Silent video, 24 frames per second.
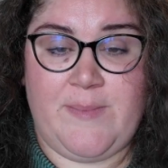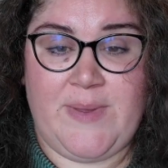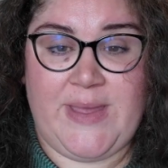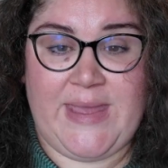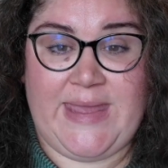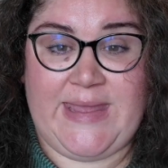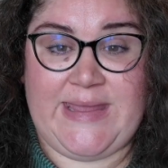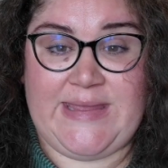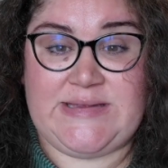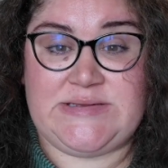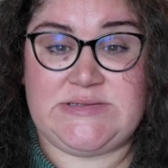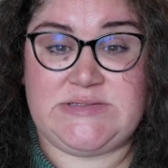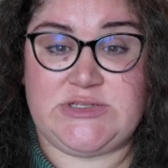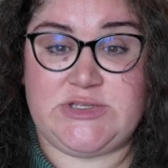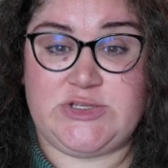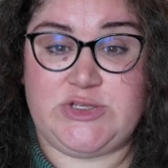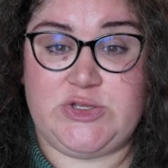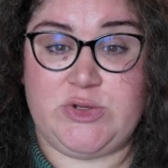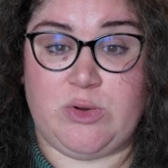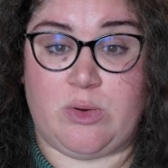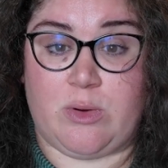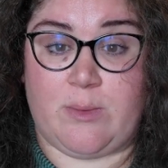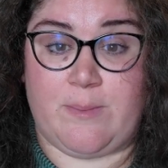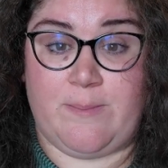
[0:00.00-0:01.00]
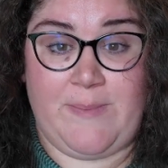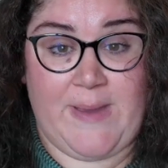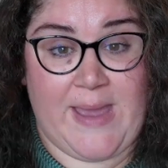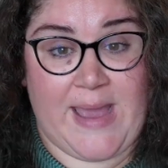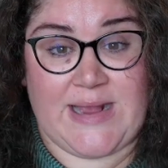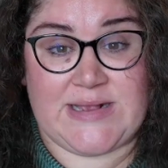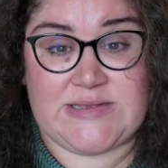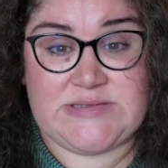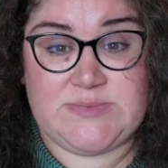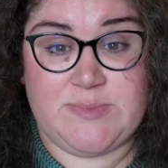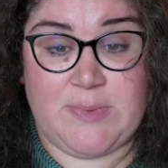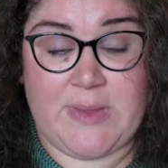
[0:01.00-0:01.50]
paint your
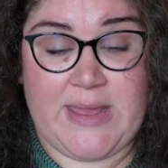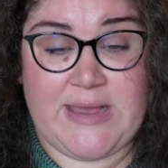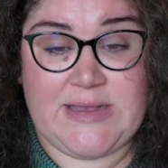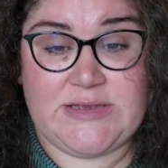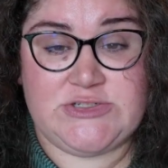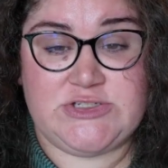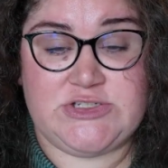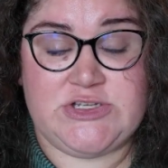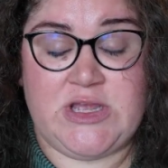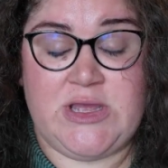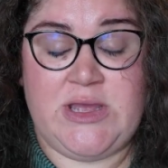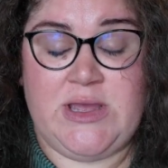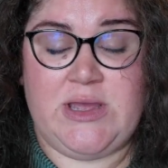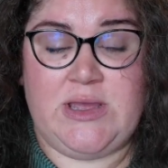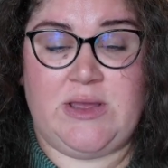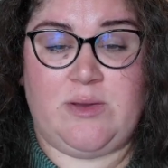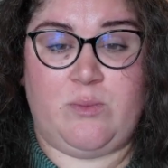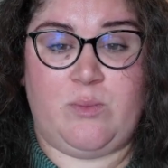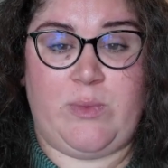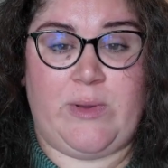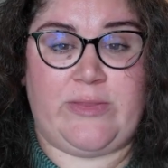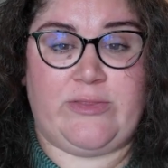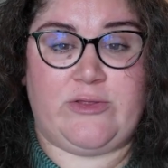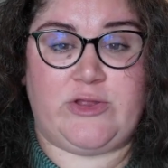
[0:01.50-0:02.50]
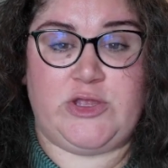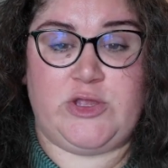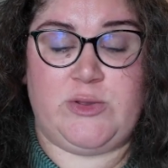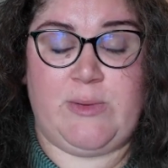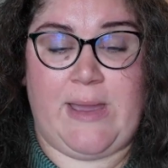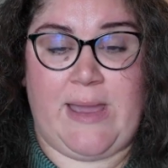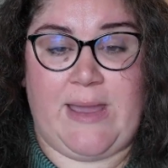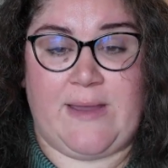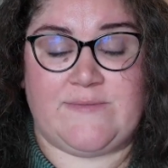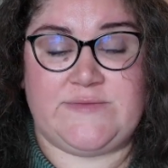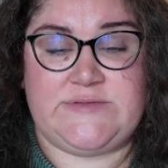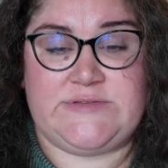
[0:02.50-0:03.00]
backsplash, whether you
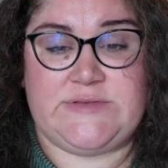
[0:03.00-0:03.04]
have